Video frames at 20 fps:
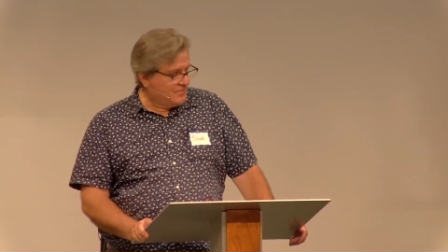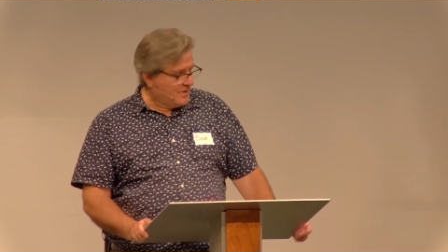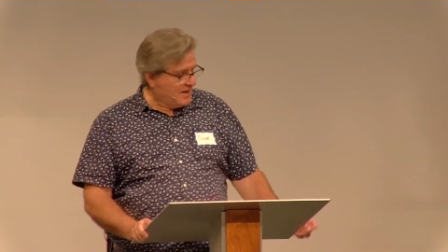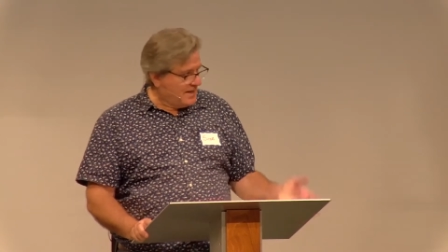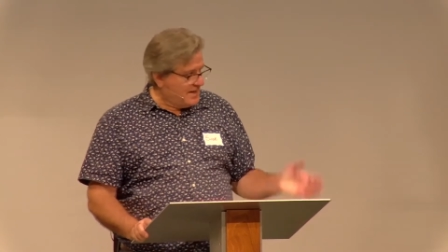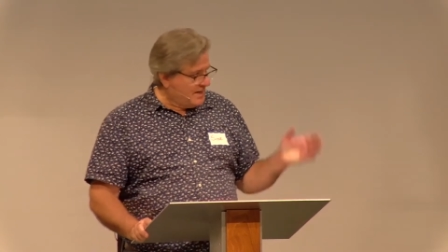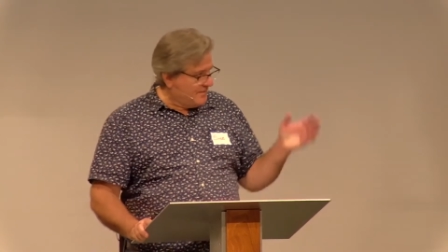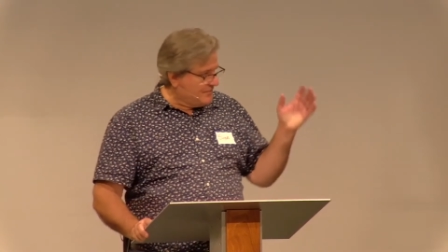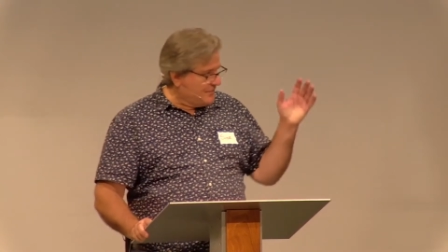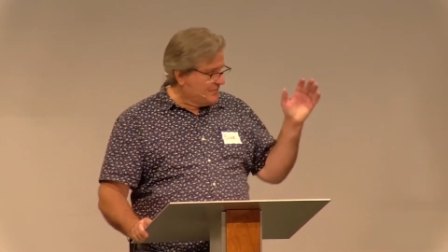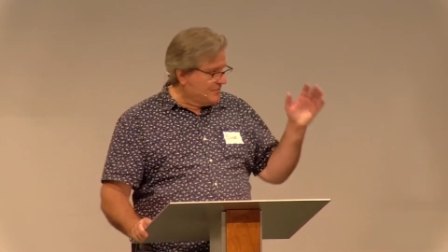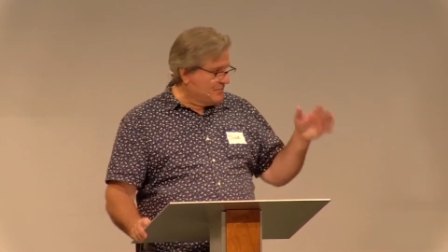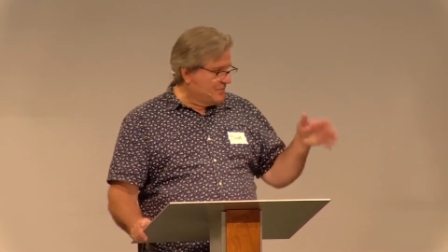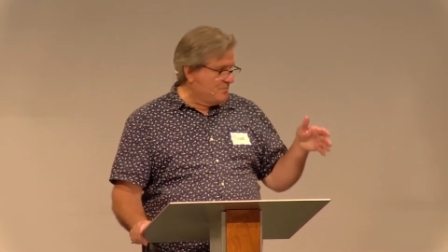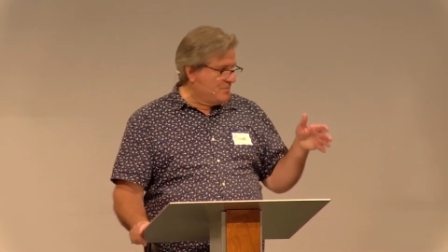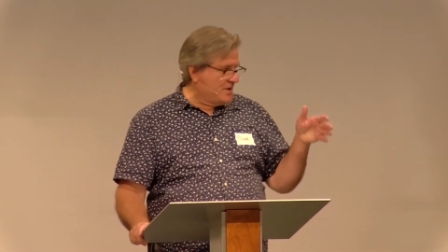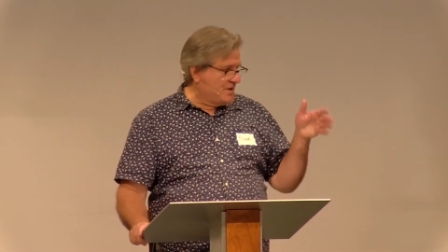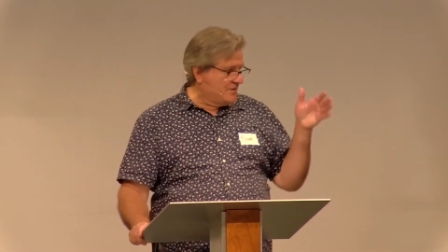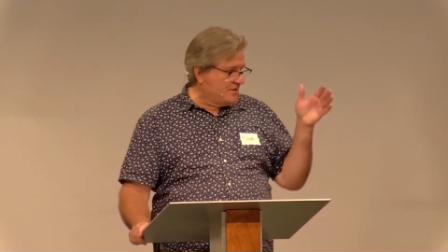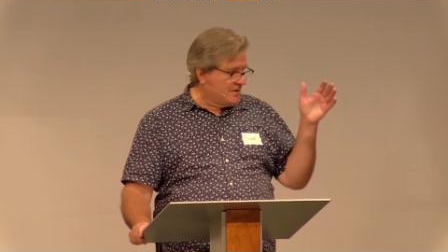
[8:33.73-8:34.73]
right after the
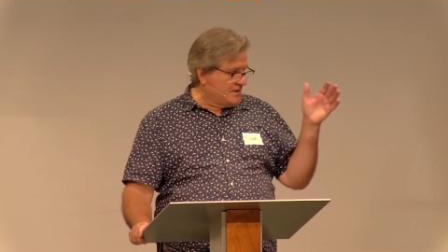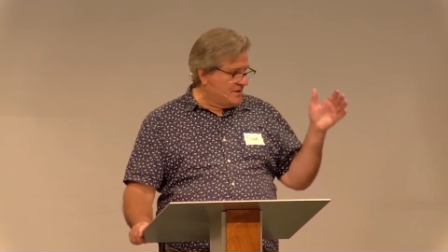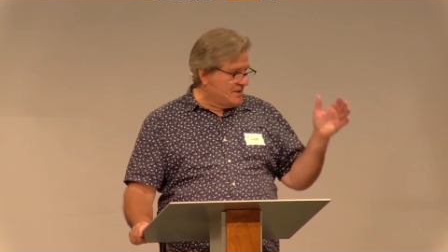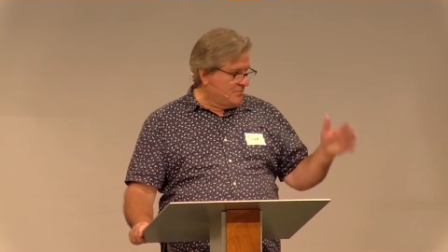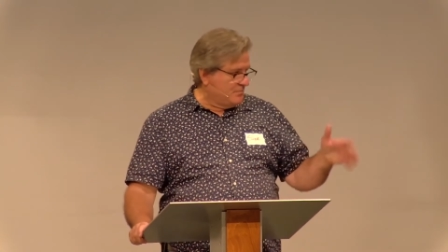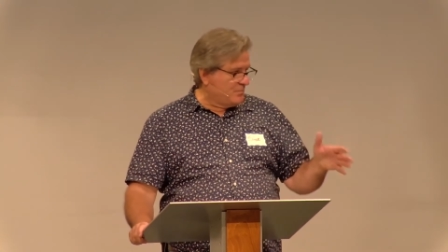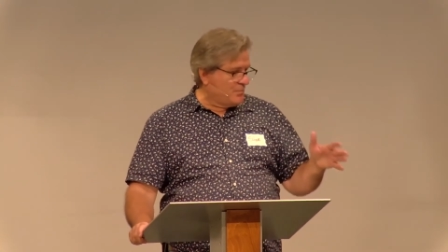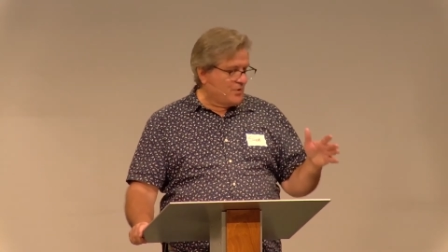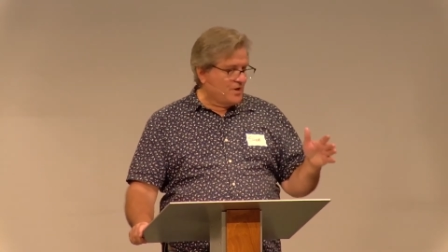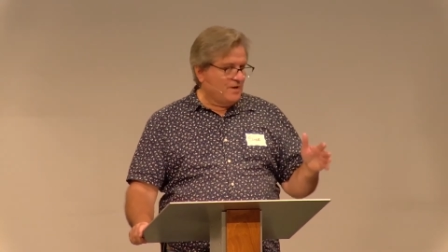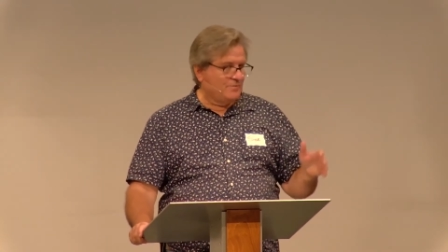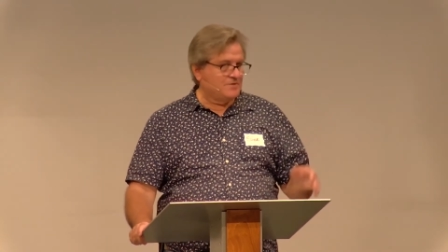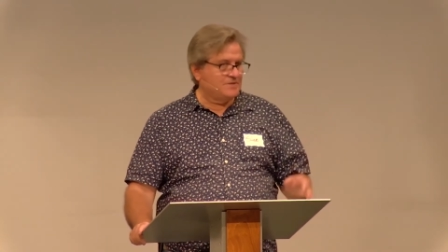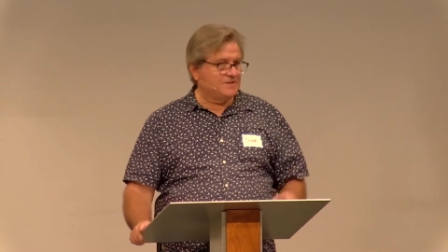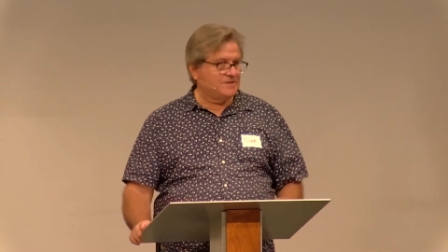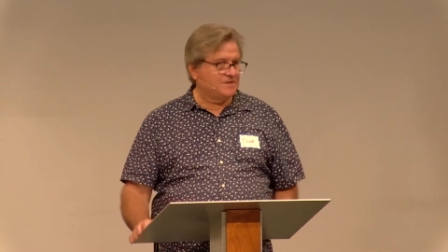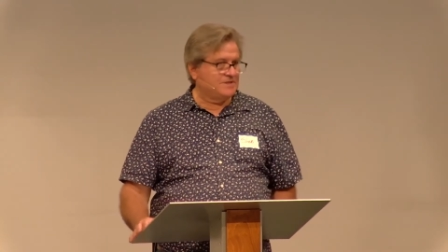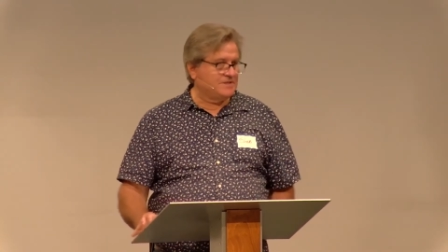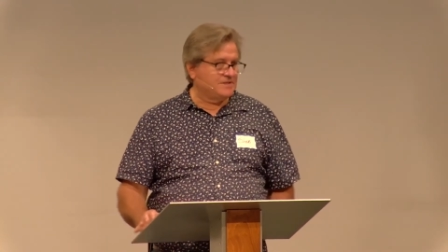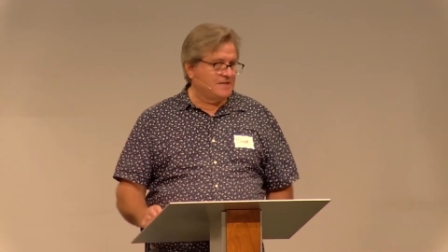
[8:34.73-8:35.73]
rebellion, he
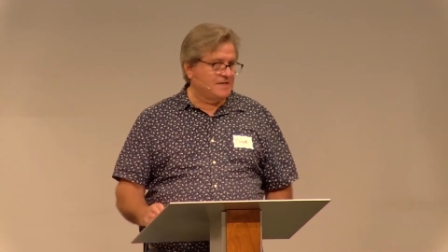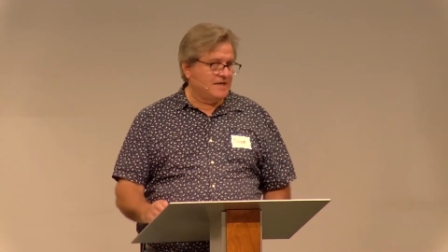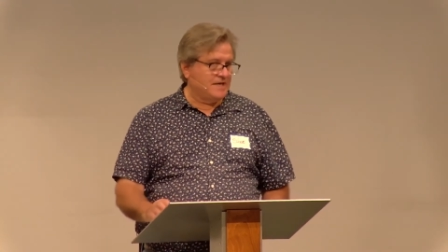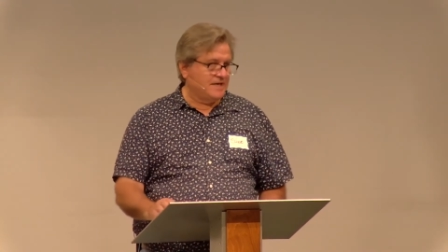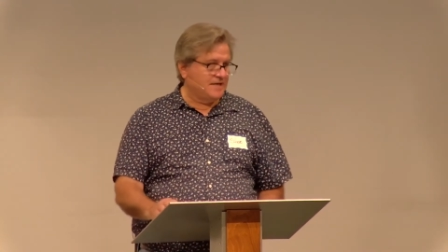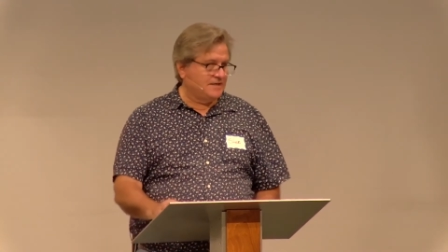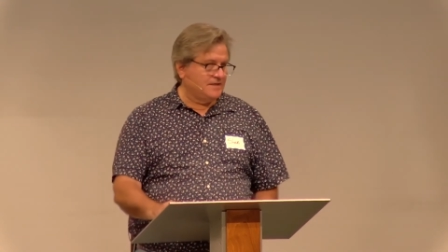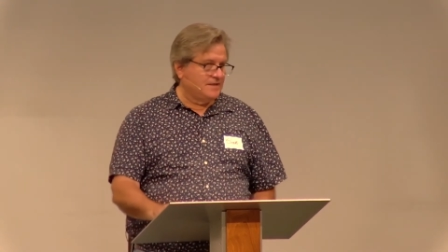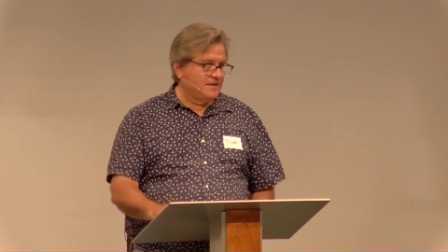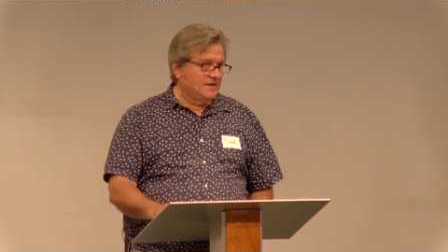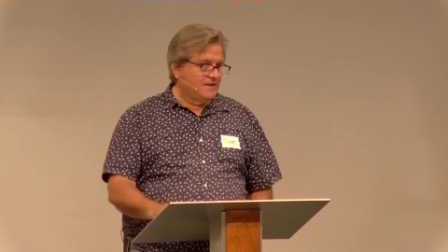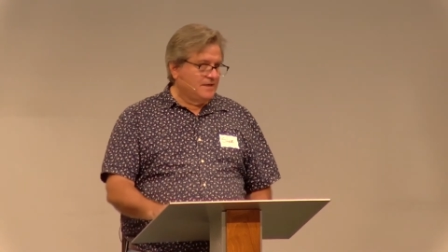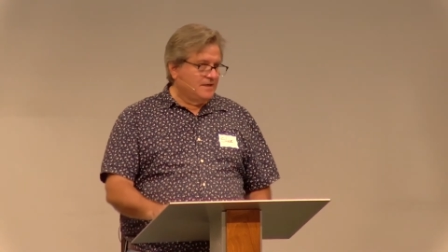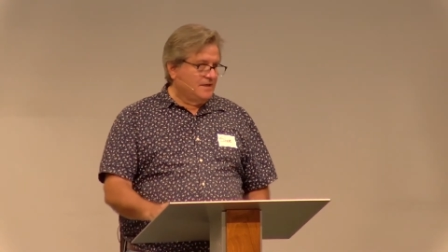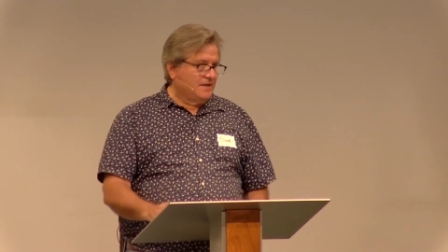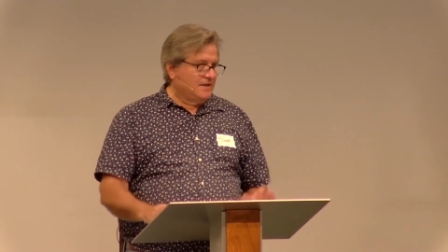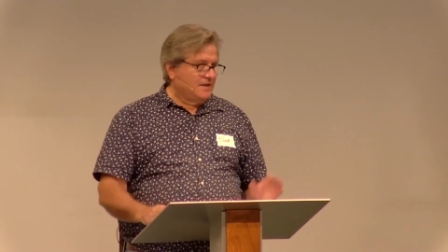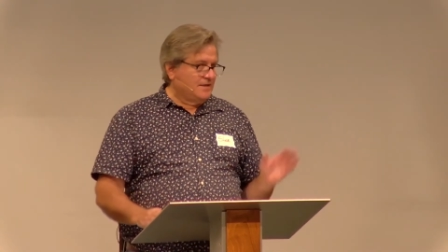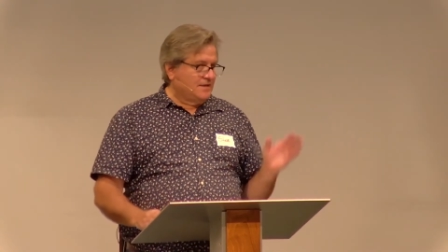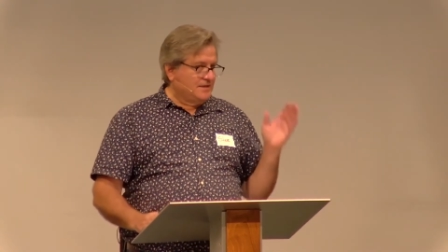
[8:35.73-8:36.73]
promises that
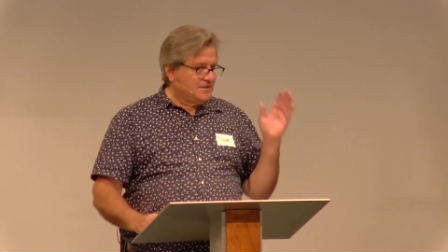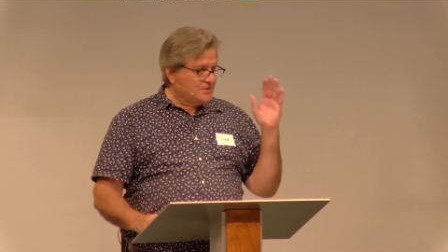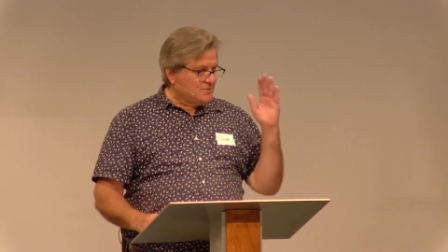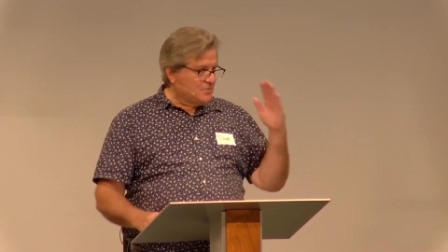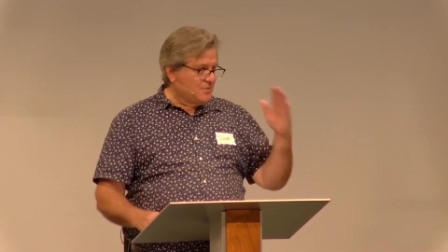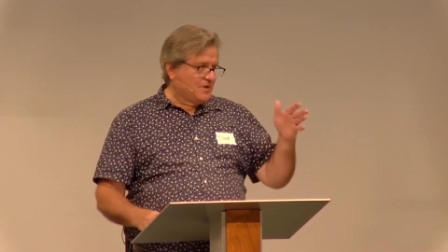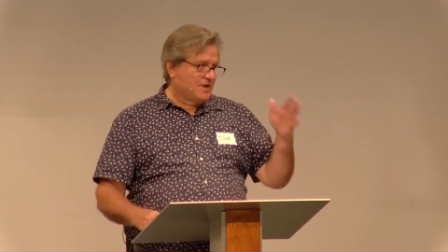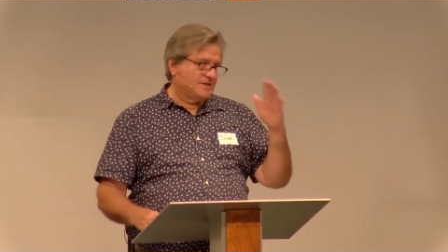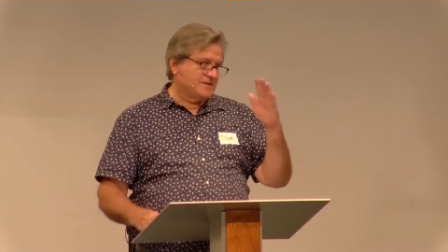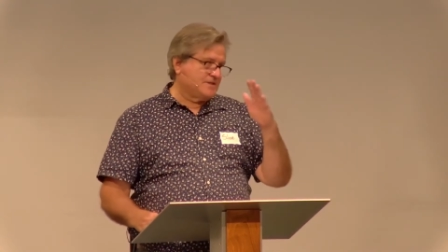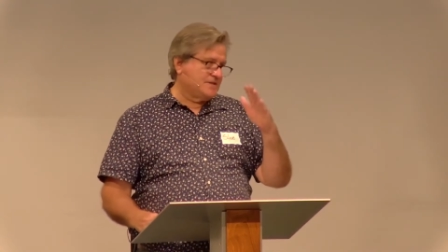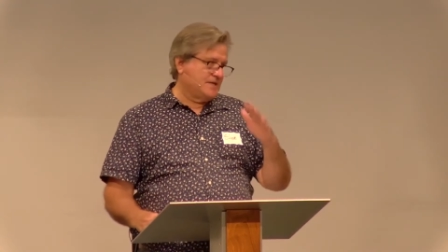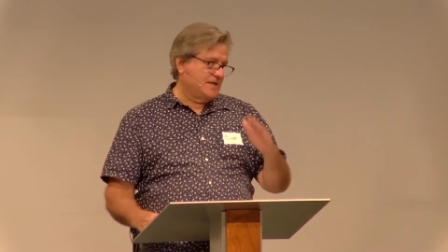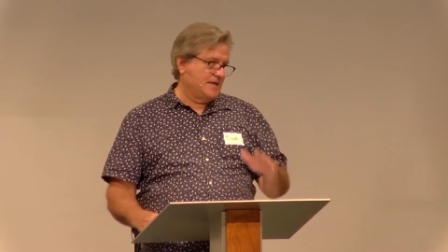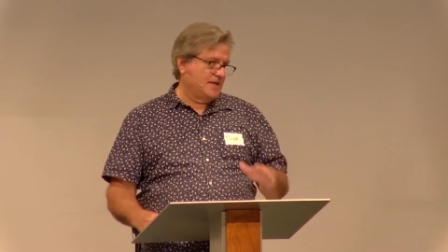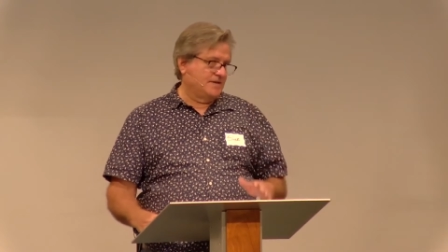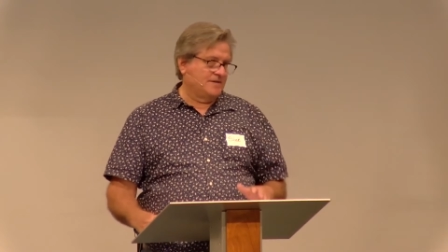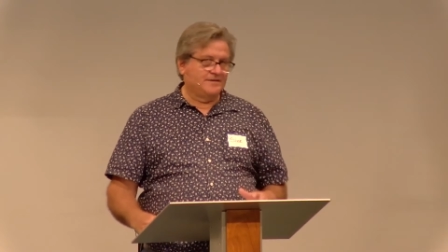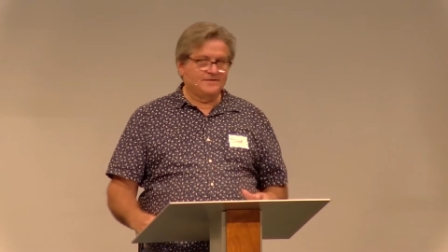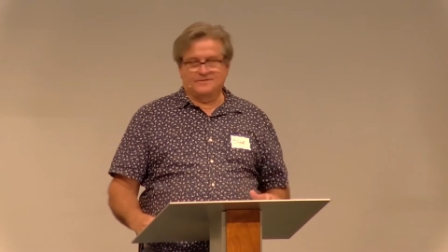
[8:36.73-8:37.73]
this will not
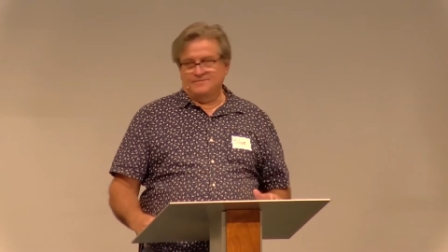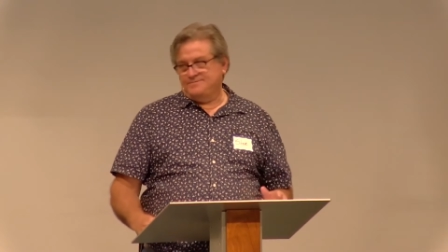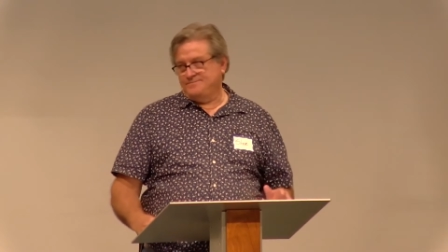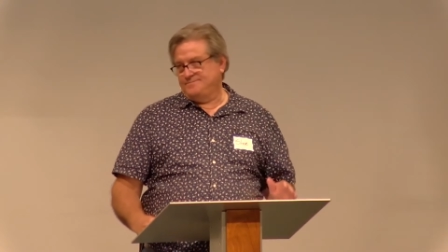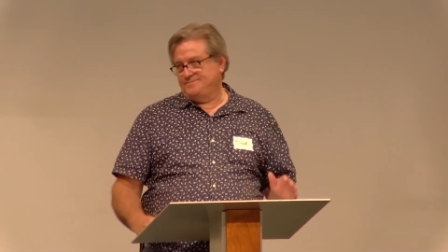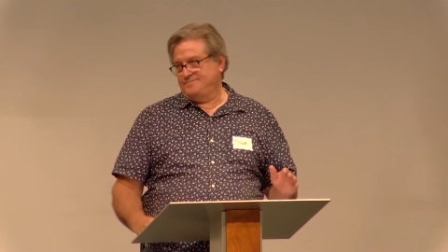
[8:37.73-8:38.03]
stand.